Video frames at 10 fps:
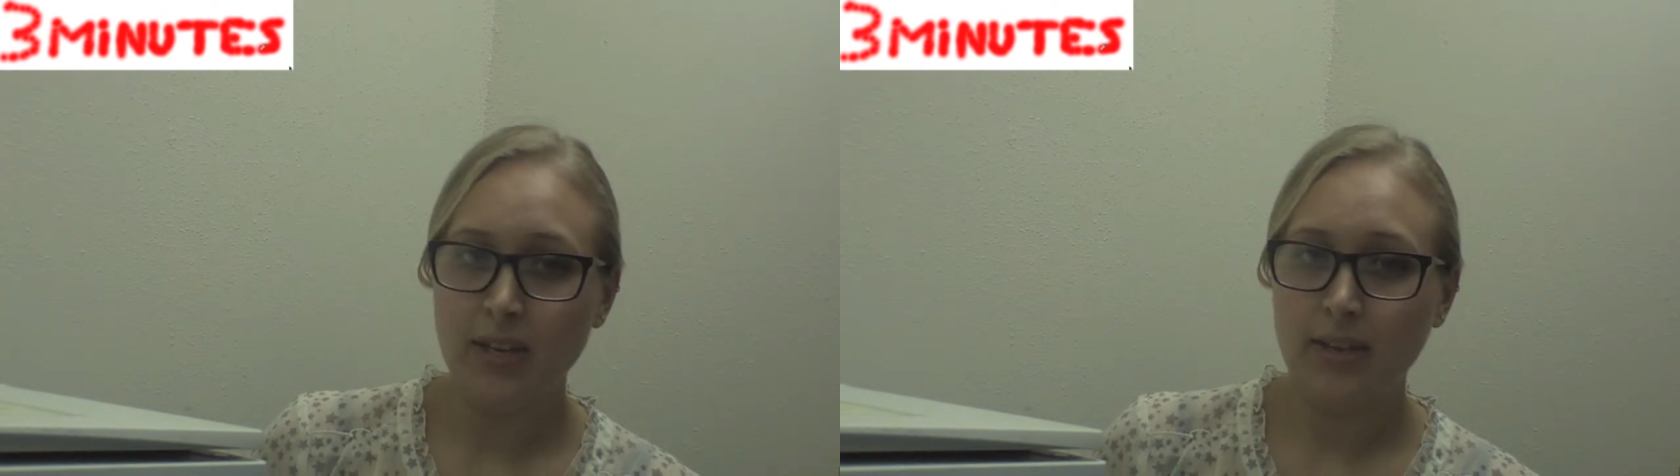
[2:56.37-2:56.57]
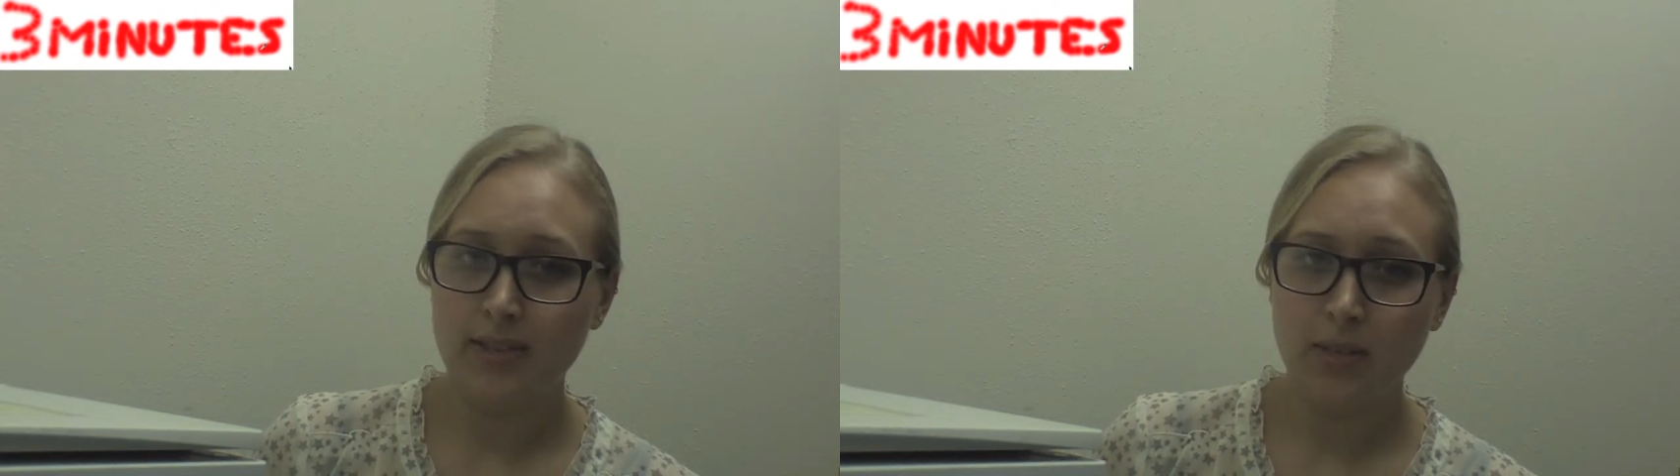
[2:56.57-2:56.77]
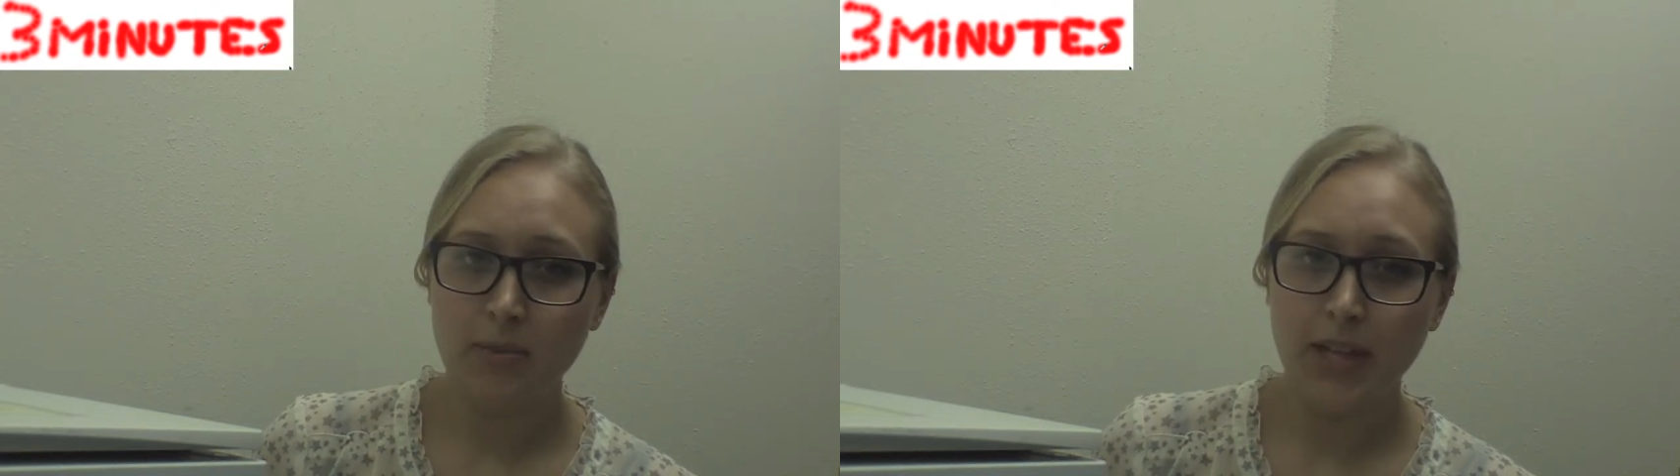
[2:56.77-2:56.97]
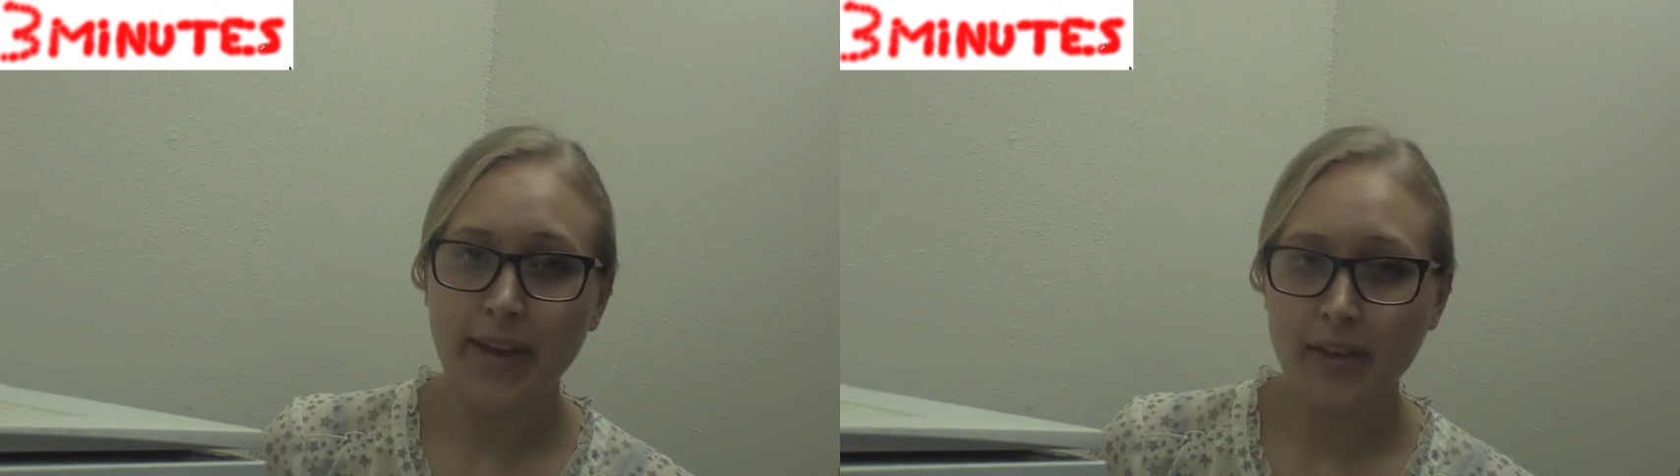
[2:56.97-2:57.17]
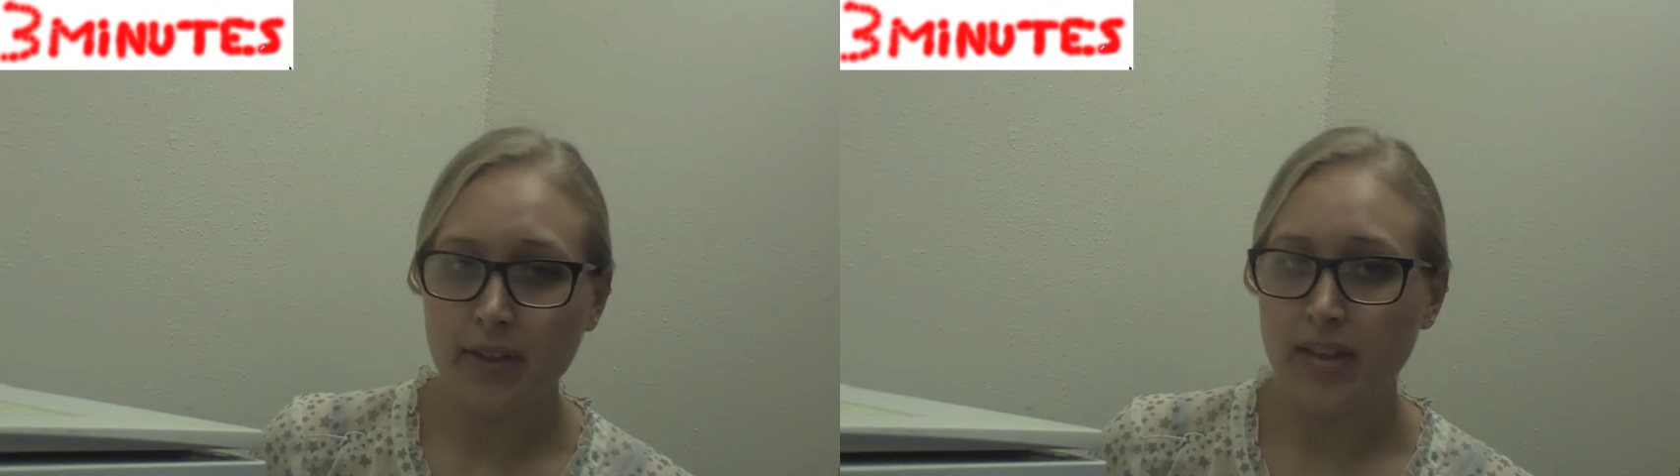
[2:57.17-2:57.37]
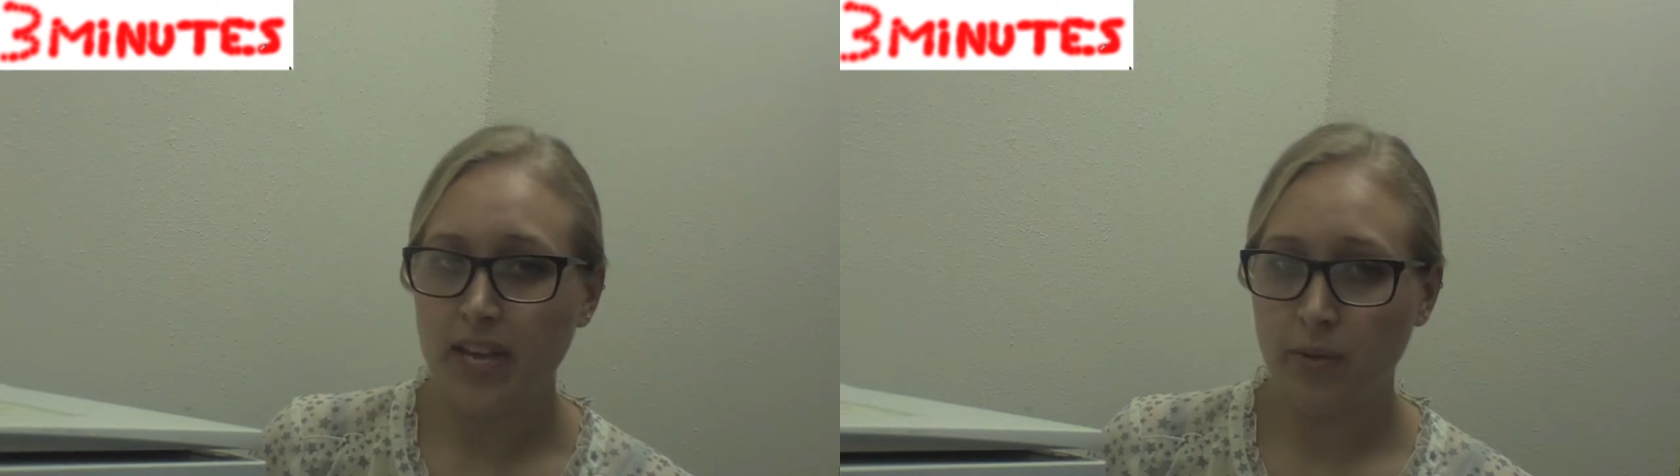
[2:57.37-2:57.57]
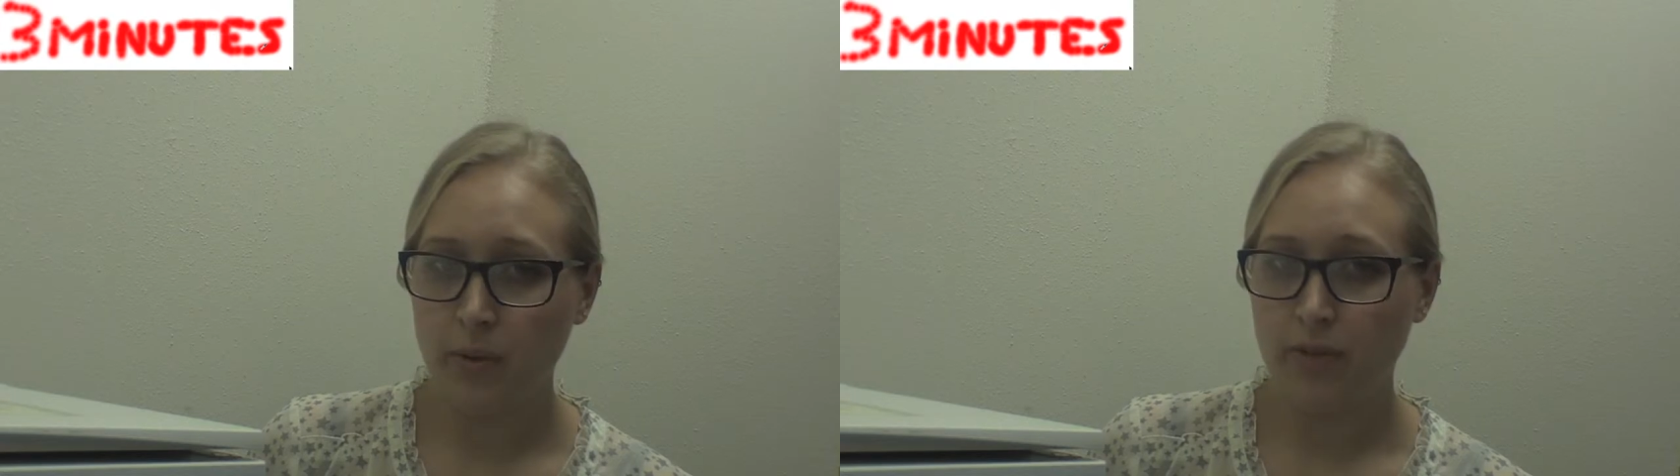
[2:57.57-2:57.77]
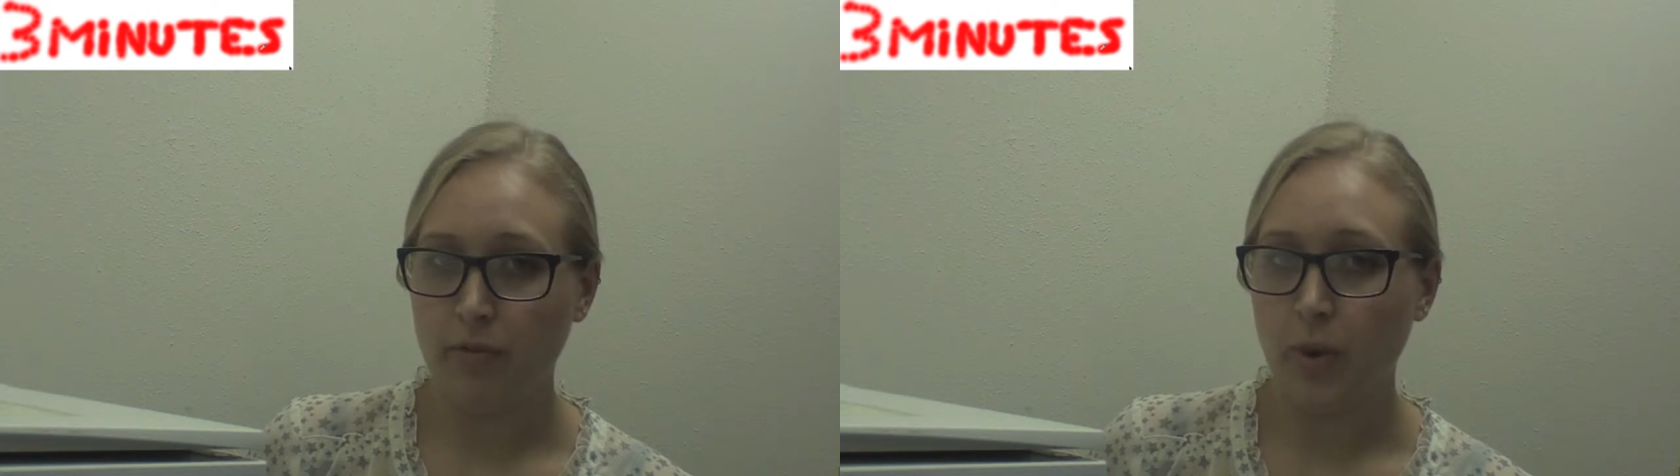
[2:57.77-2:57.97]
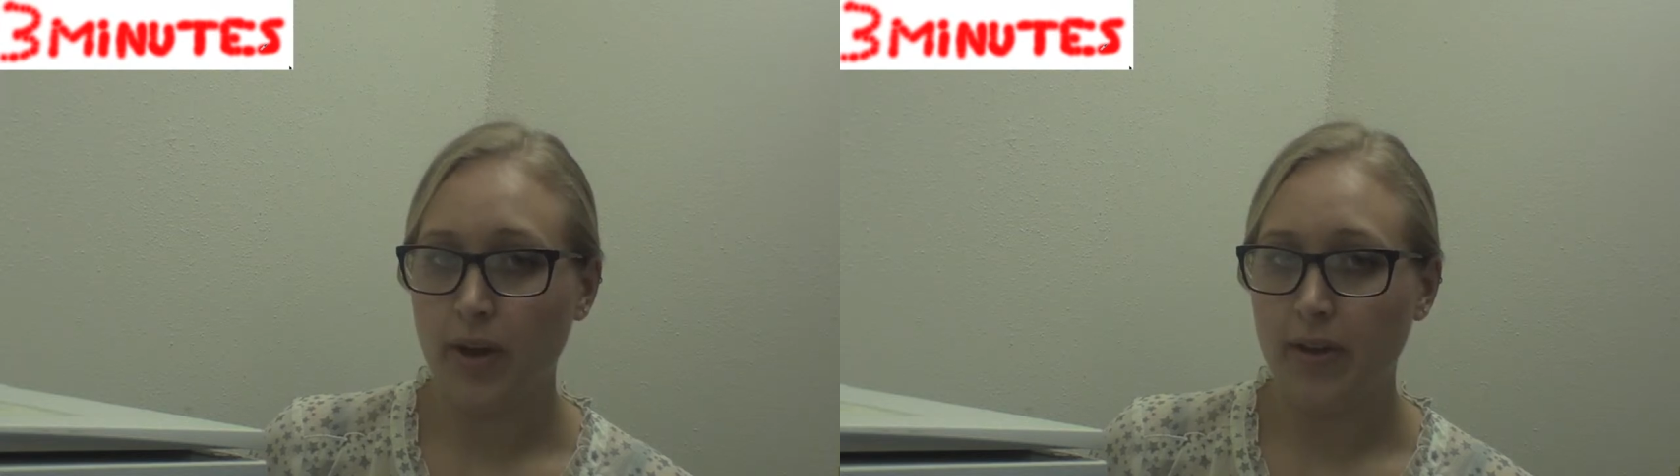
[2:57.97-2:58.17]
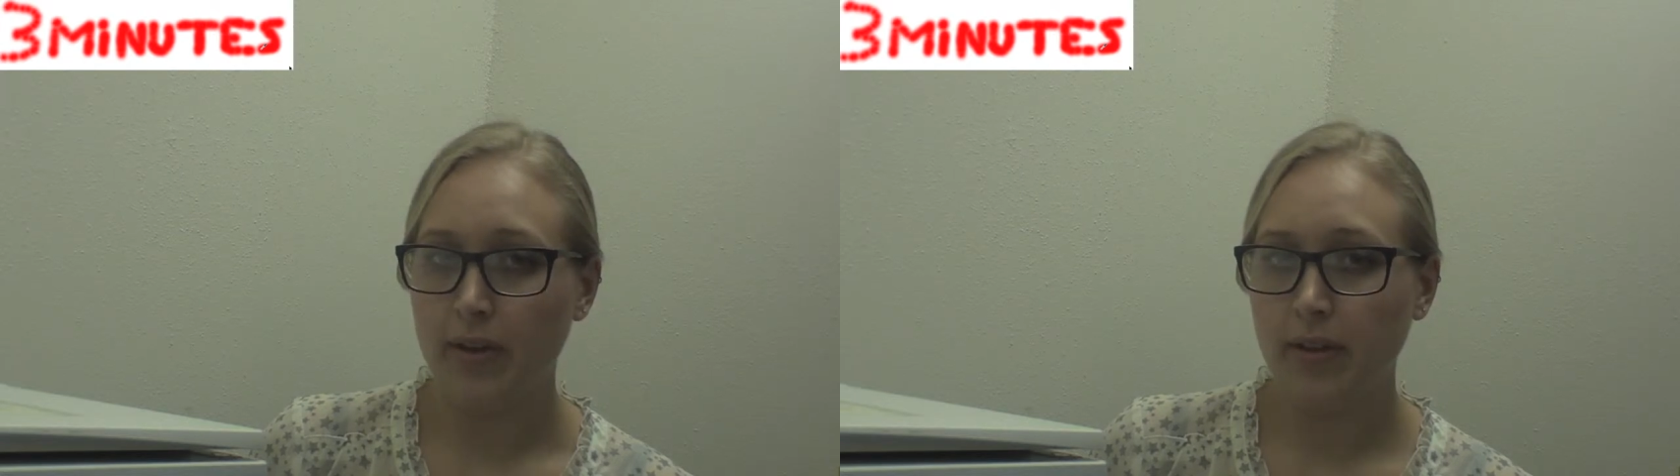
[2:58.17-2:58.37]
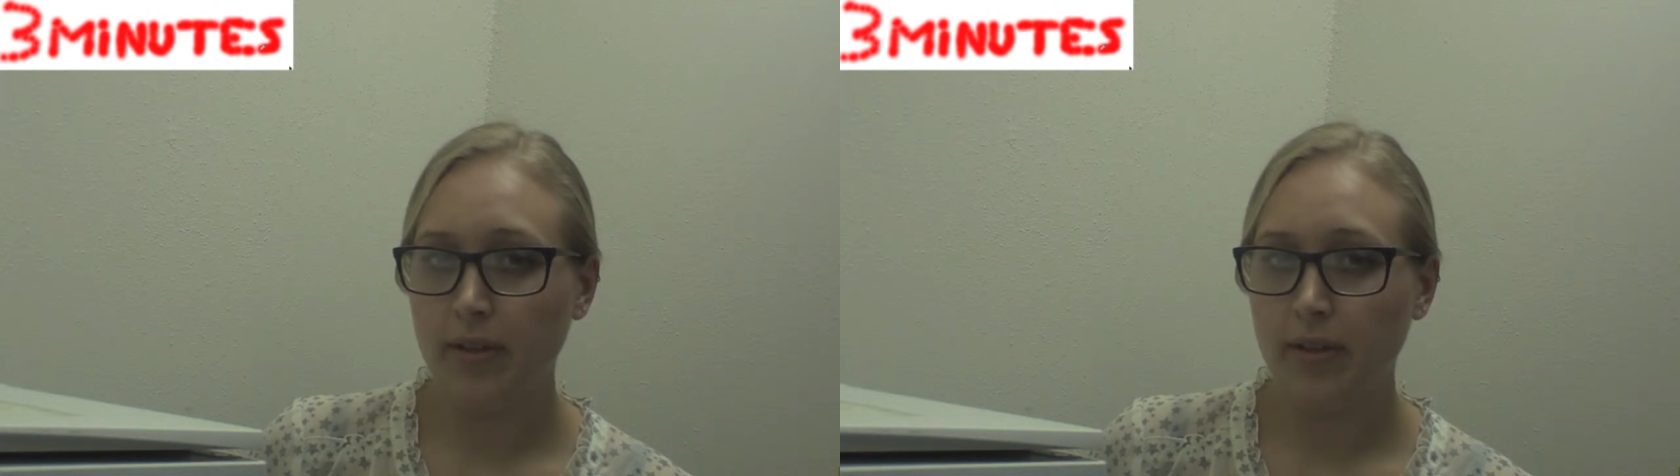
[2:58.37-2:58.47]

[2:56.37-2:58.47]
it seems likely that he would have won